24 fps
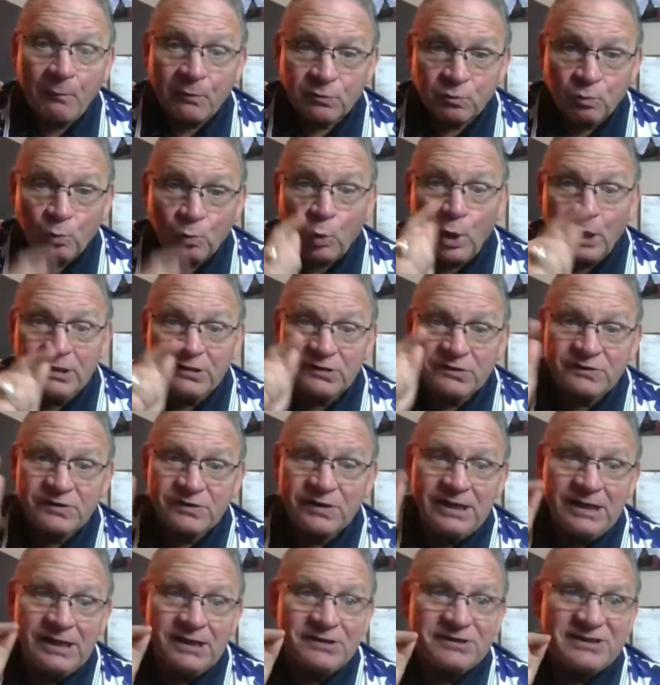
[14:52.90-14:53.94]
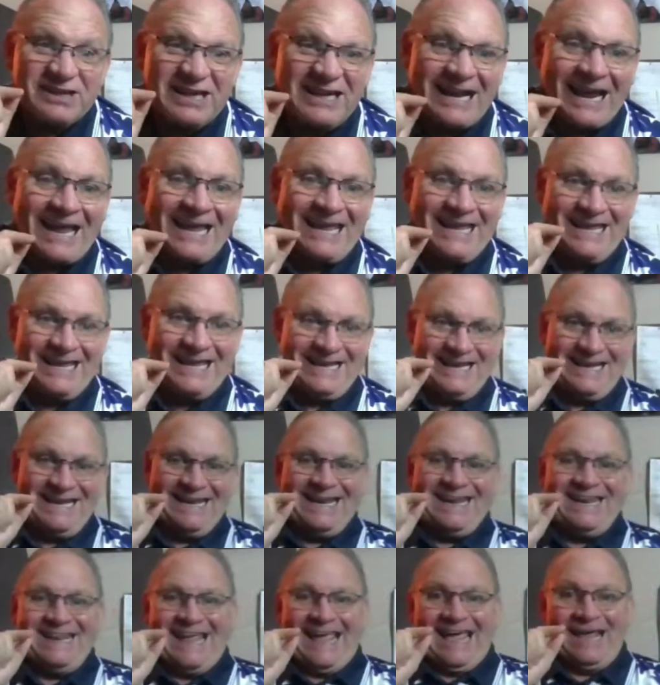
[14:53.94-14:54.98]
was 1-6, and I hit it
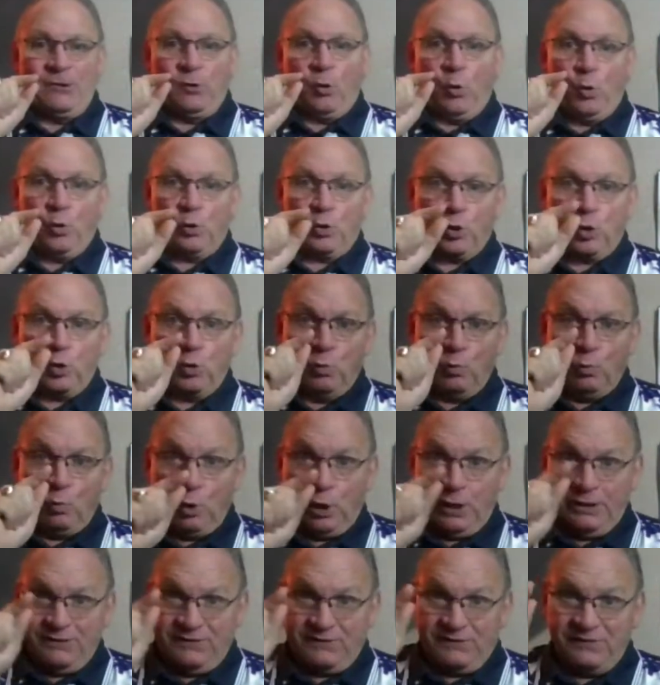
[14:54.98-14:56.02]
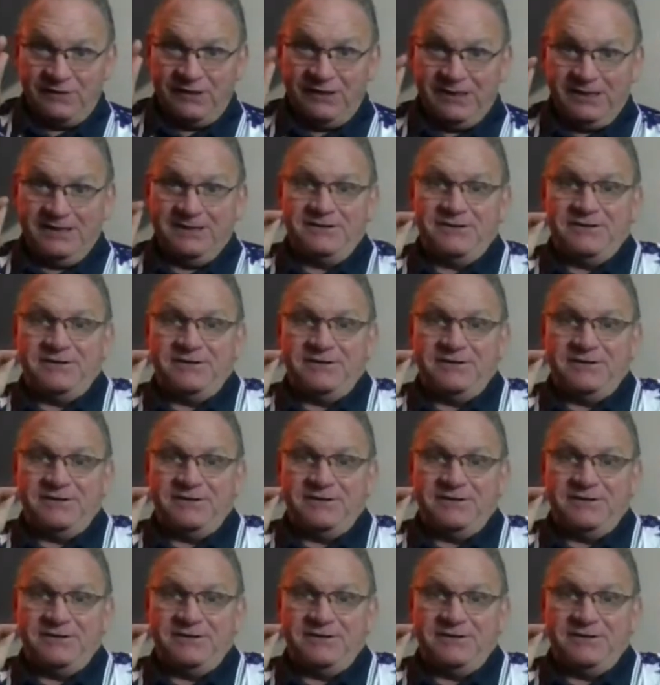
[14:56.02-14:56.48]
in that order, 1-6.